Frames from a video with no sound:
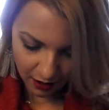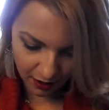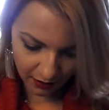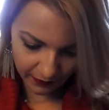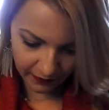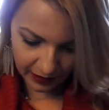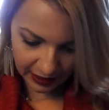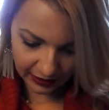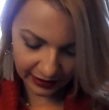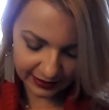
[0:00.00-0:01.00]
All
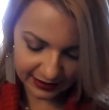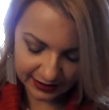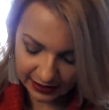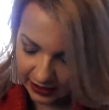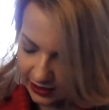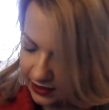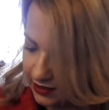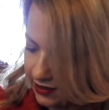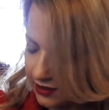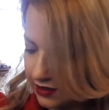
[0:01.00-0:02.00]
right, let's see.
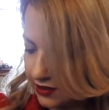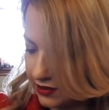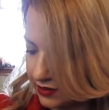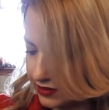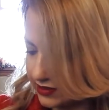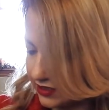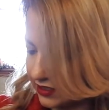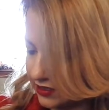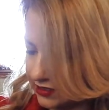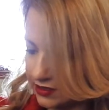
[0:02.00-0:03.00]
This
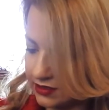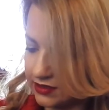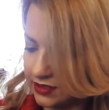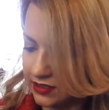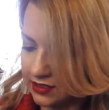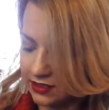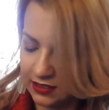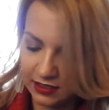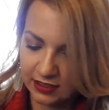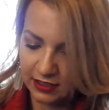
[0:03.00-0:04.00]
is
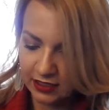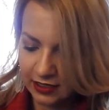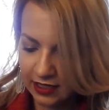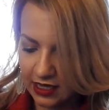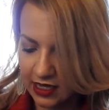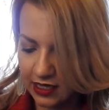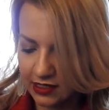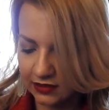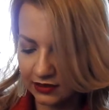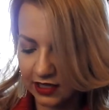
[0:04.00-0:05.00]

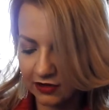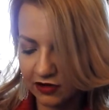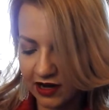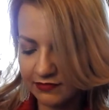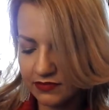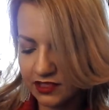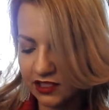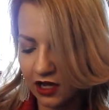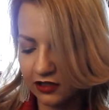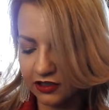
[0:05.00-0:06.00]
a La Creme
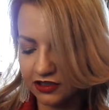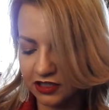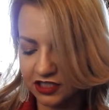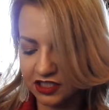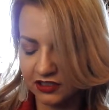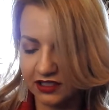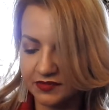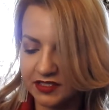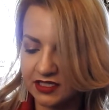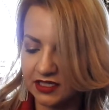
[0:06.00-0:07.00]
color-drenched
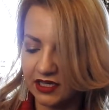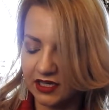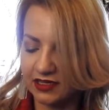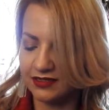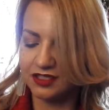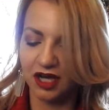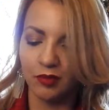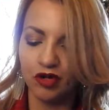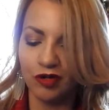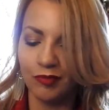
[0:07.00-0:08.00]
lipstick in
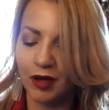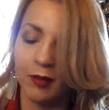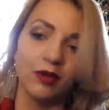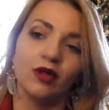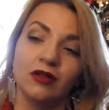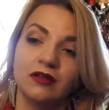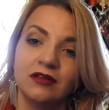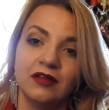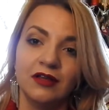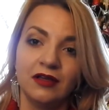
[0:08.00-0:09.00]
Double Bubble.
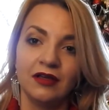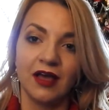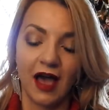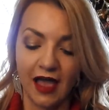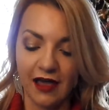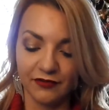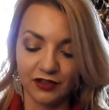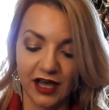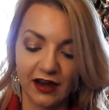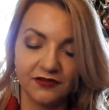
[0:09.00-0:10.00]
I have a
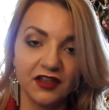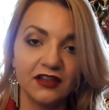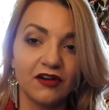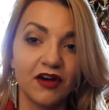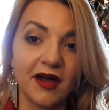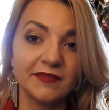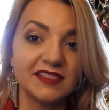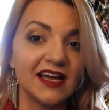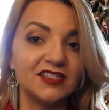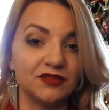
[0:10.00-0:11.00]
lot of the La
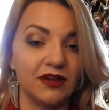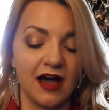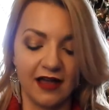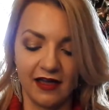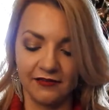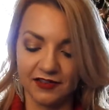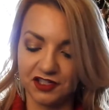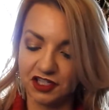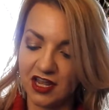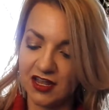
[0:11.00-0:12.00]
Cremes. I do not have the
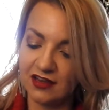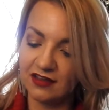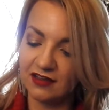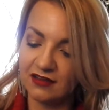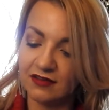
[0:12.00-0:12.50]
shade.